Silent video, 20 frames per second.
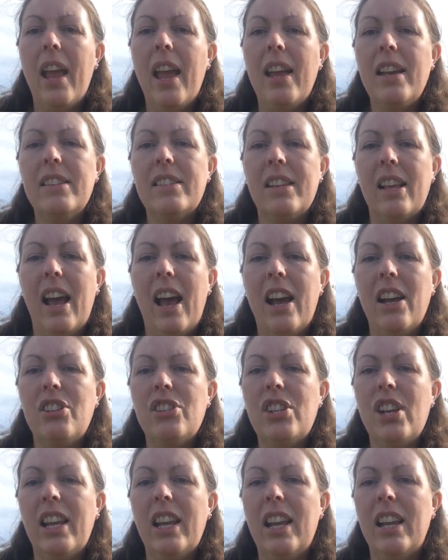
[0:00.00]
is that our
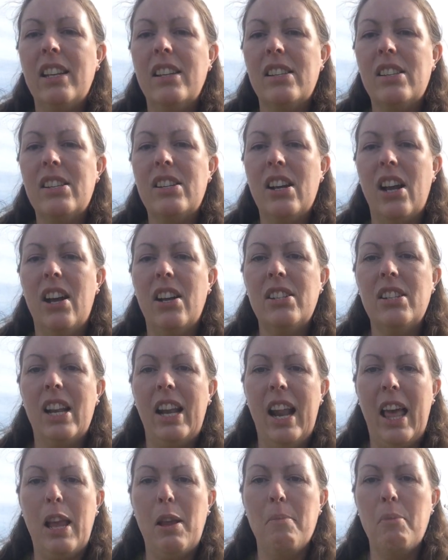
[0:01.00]
chickens start to
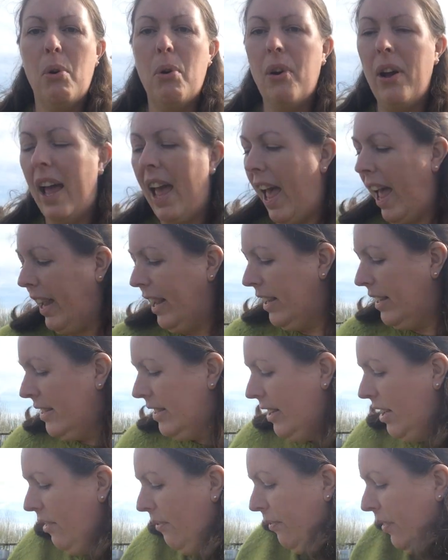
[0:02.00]
lay more
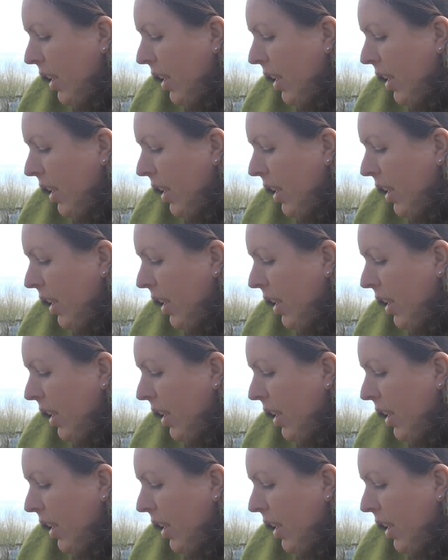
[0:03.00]
eggs.